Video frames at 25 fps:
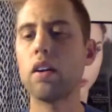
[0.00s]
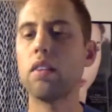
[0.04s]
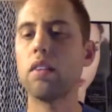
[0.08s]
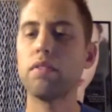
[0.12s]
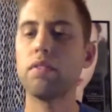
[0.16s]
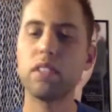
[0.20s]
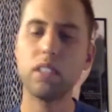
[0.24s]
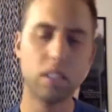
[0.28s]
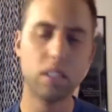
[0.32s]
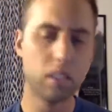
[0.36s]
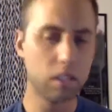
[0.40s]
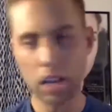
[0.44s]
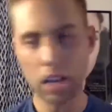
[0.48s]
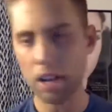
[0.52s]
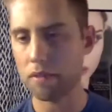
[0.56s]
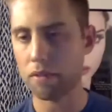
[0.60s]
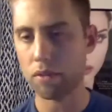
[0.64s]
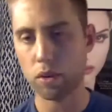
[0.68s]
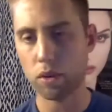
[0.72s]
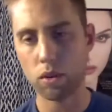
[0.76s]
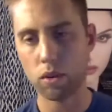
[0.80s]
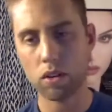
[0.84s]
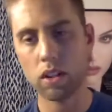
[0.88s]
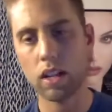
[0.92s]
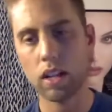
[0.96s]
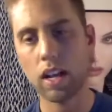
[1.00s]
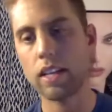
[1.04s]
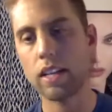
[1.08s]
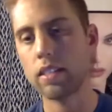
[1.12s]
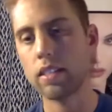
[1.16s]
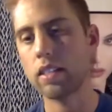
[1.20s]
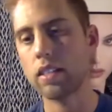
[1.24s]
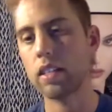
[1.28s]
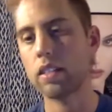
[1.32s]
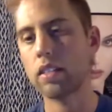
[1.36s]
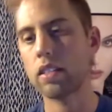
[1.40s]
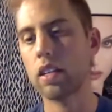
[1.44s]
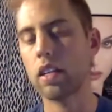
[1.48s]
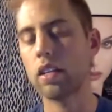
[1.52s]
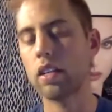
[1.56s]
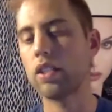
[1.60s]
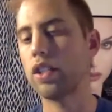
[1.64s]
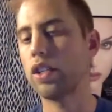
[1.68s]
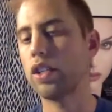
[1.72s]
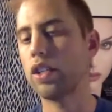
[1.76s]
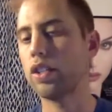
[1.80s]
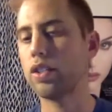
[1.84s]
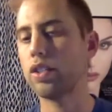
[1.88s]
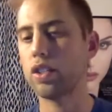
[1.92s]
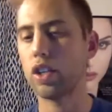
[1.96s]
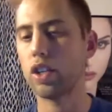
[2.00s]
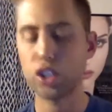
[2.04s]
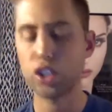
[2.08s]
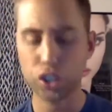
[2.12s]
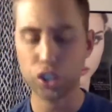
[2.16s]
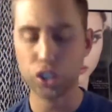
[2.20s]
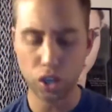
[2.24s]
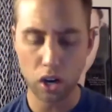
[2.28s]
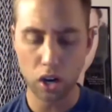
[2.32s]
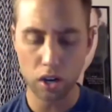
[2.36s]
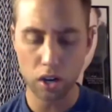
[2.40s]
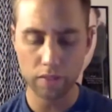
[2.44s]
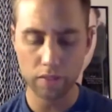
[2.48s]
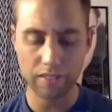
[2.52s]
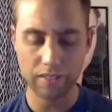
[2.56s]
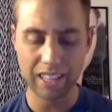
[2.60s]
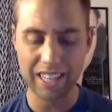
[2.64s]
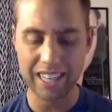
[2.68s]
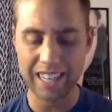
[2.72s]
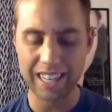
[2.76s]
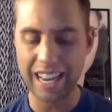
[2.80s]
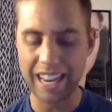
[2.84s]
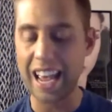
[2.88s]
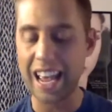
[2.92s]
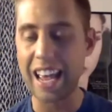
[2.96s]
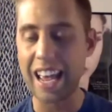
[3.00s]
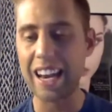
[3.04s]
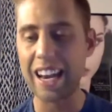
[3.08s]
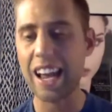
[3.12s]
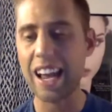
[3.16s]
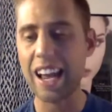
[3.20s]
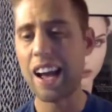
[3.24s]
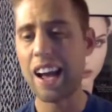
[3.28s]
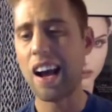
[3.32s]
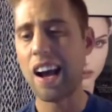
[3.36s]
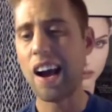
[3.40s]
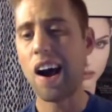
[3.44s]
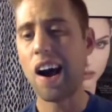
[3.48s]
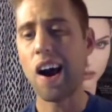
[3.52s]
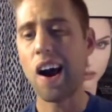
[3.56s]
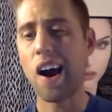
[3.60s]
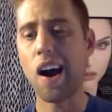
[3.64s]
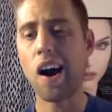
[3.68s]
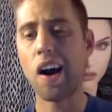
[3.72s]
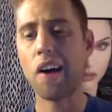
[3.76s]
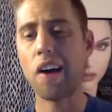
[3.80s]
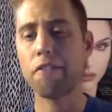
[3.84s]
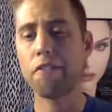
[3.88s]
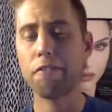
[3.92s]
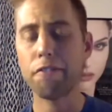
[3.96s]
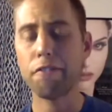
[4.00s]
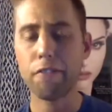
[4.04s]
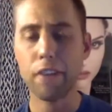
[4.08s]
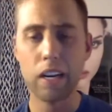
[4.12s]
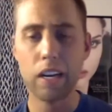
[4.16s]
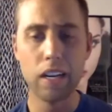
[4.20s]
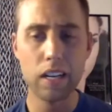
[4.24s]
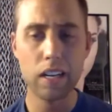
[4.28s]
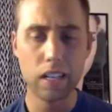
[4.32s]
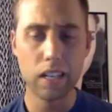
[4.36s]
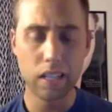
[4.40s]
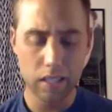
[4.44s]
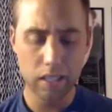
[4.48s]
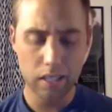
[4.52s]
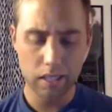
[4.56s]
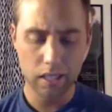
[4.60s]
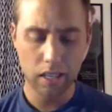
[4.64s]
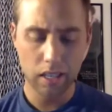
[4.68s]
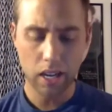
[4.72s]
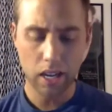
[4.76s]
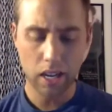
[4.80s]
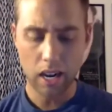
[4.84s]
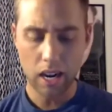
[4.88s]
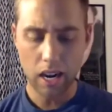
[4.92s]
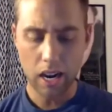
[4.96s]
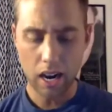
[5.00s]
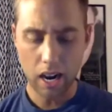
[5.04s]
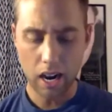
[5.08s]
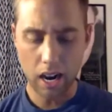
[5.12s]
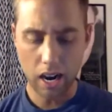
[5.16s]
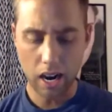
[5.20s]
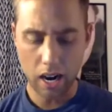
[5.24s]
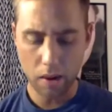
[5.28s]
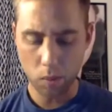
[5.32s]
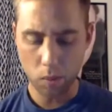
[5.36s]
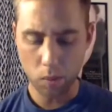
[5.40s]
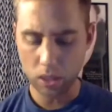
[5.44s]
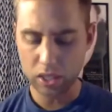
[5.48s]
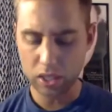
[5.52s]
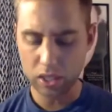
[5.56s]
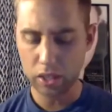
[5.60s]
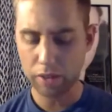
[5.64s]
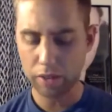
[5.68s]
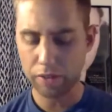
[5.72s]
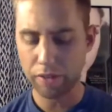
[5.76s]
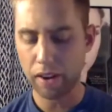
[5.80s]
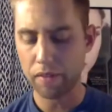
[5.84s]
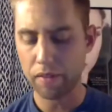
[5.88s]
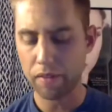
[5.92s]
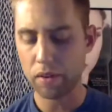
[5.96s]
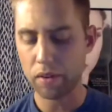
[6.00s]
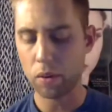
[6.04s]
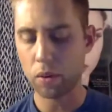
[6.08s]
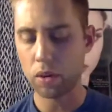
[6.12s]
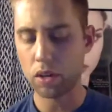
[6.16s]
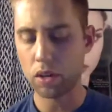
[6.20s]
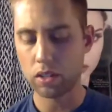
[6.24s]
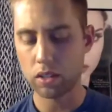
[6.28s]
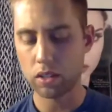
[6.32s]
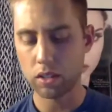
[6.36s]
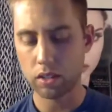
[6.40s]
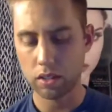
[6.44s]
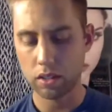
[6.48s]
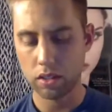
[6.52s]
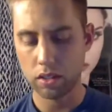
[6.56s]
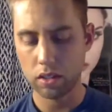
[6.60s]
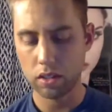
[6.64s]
of several classics such as Shaun of the Dead, Hot Fuzz. What's your favorite one?